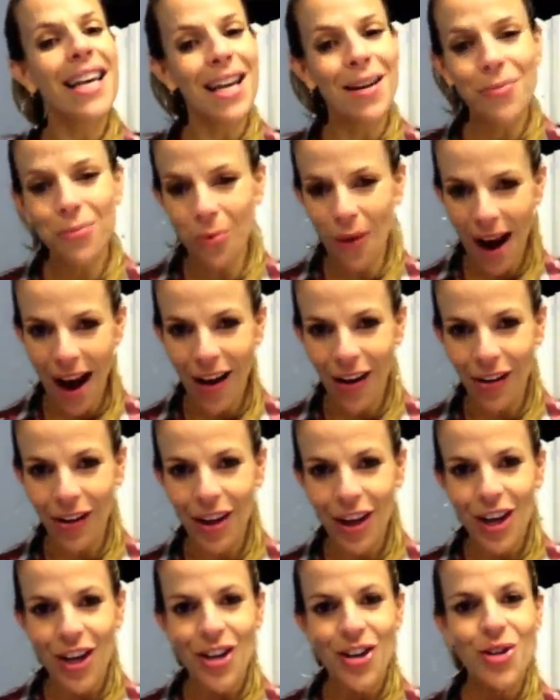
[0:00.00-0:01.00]
eat well.
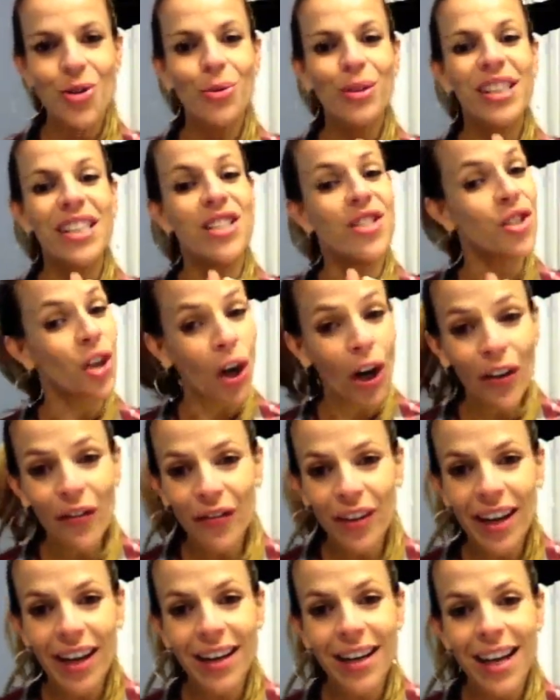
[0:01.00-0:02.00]
You
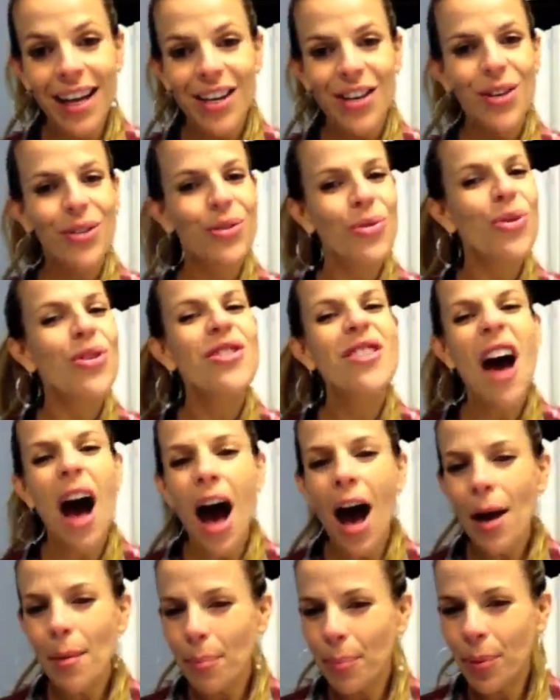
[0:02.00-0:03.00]
deserve it. You do
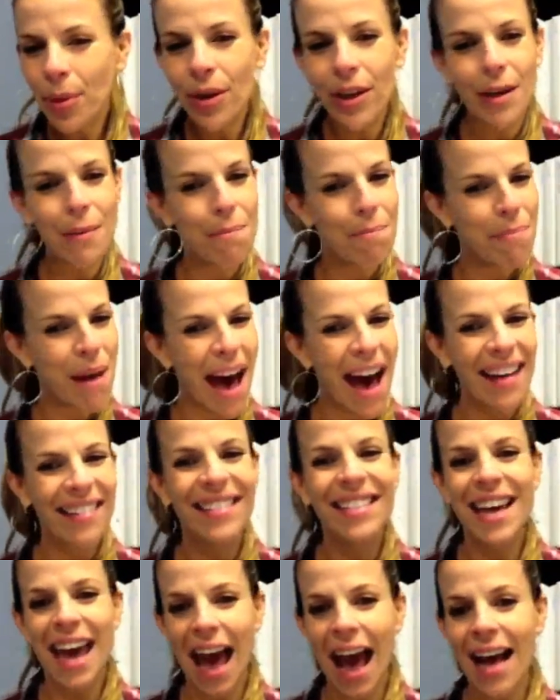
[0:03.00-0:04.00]
not put
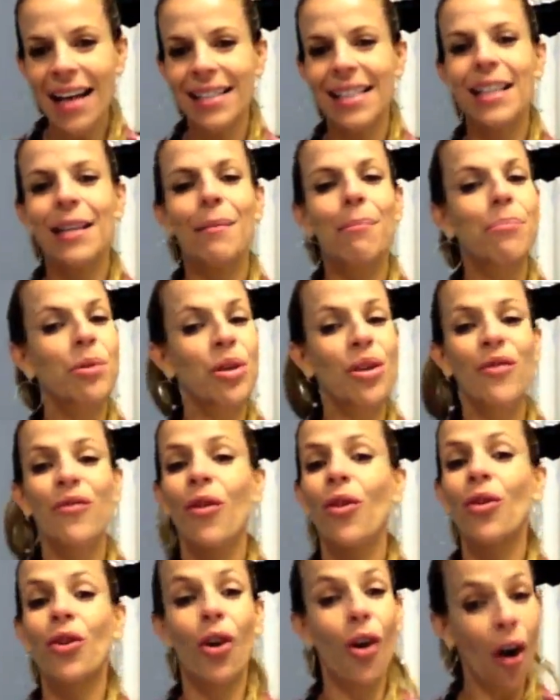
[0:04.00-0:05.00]
bad gas in a
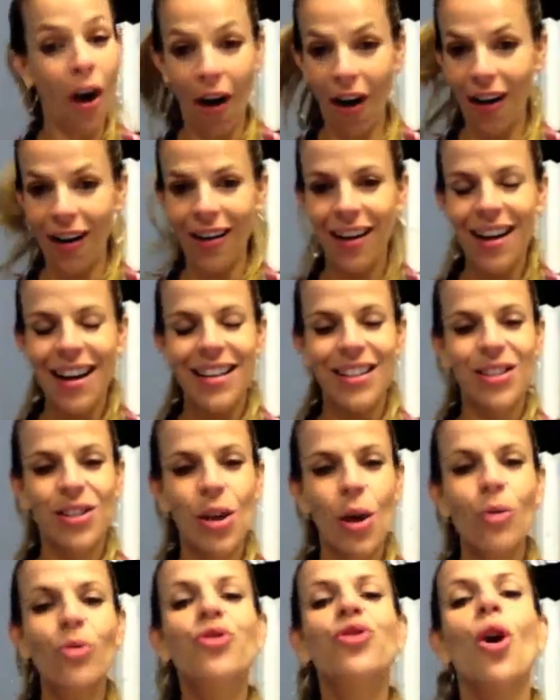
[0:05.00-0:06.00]
beautiful car.
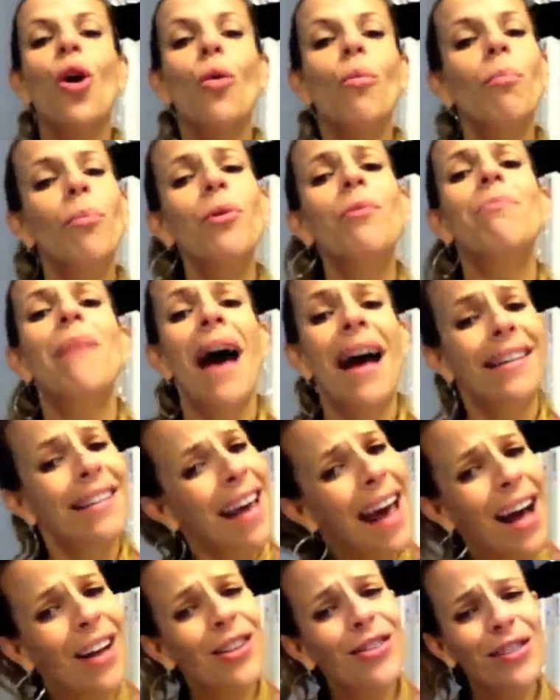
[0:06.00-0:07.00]
So don't put bad
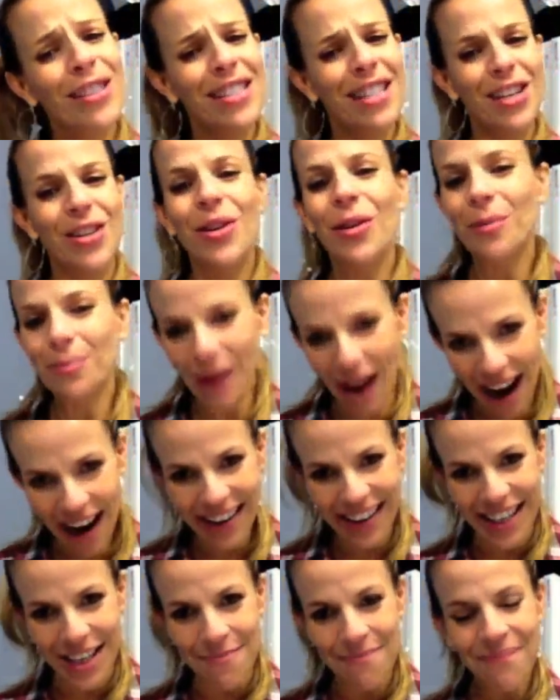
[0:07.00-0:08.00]
calories in your
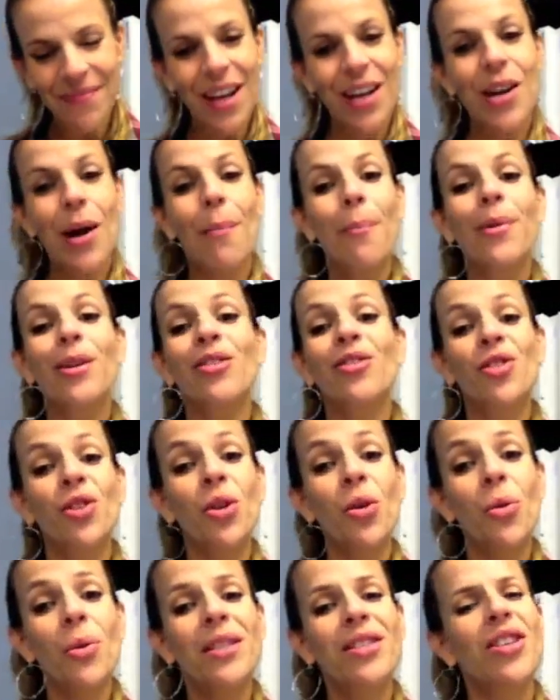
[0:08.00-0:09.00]
body. Number
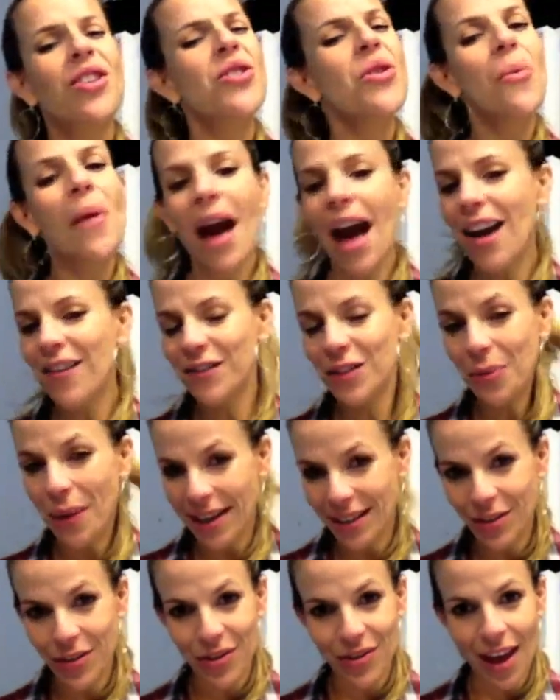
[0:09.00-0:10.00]
2 is you have to
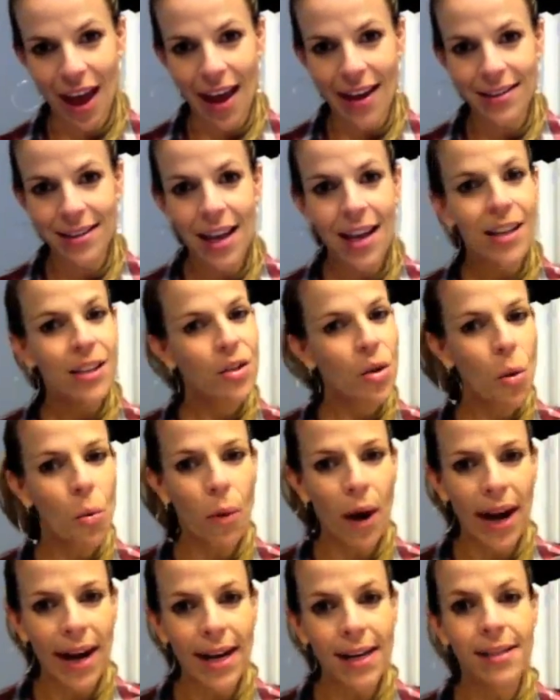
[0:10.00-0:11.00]
exercise to
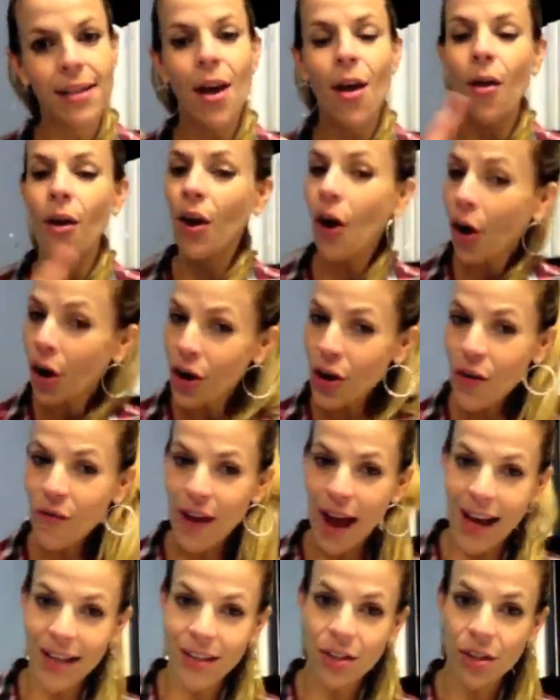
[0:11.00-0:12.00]
waste
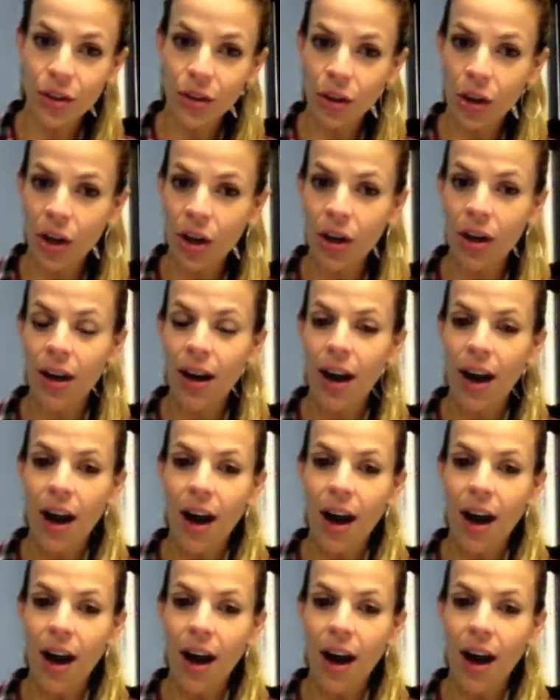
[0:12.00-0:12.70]
cardiovascular,